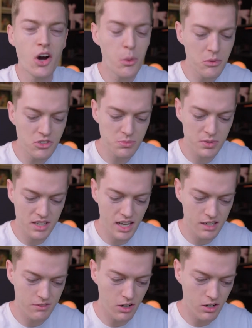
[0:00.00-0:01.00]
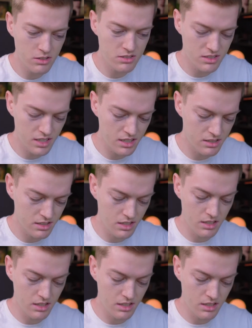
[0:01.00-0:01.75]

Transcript: almost, but kind of hard to get